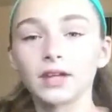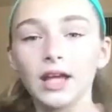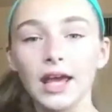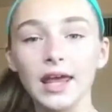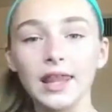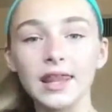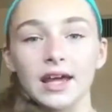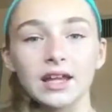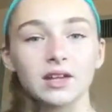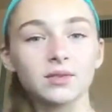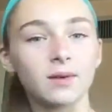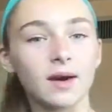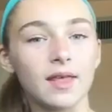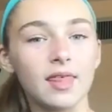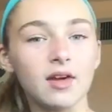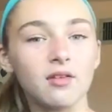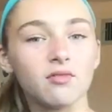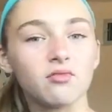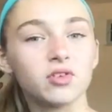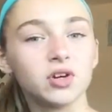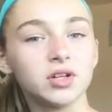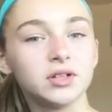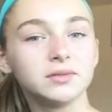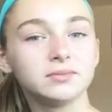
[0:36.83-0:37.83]
And that's why the
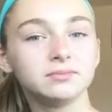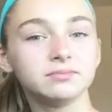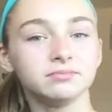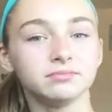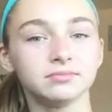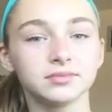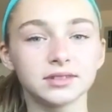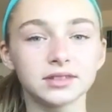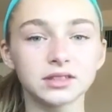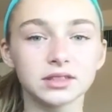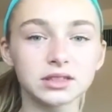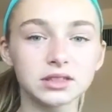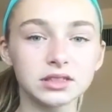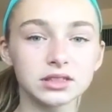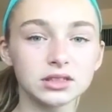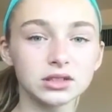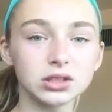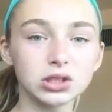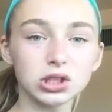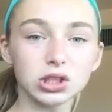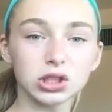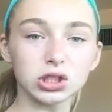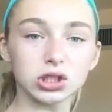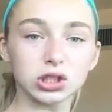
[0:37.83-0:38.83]
room
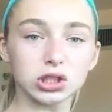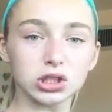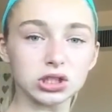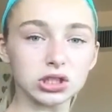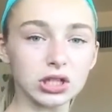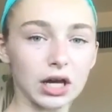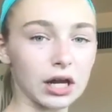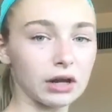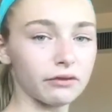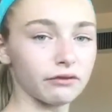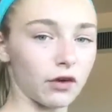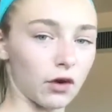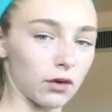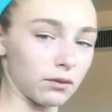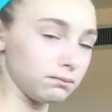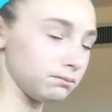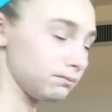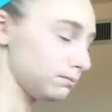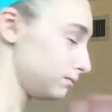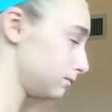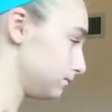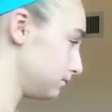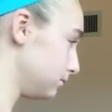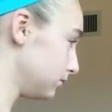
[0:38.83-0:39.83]
looks kind of
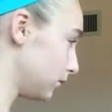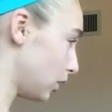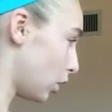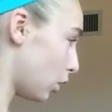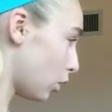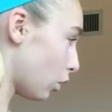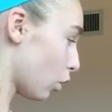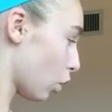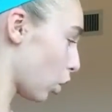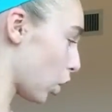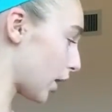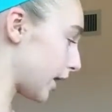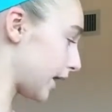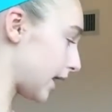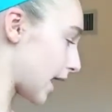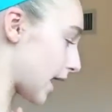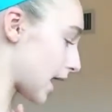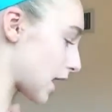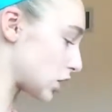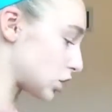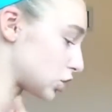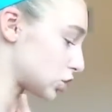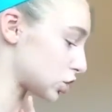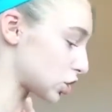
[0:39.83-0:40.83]
old
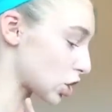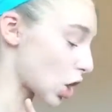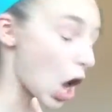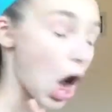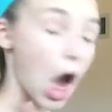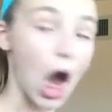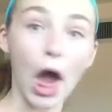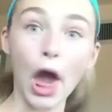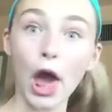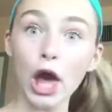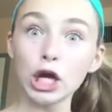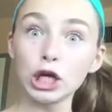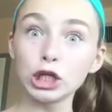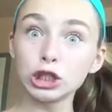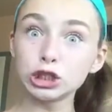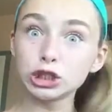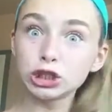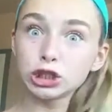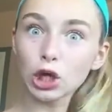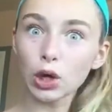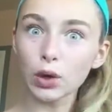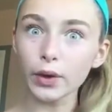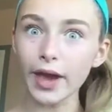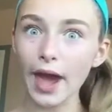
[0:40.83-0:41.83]
lady-ish.
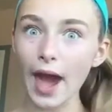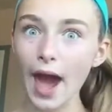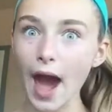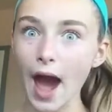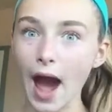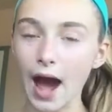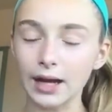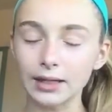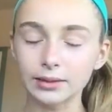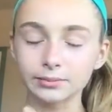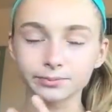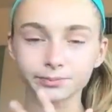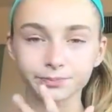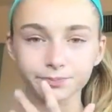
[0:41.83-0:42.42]
So yeah.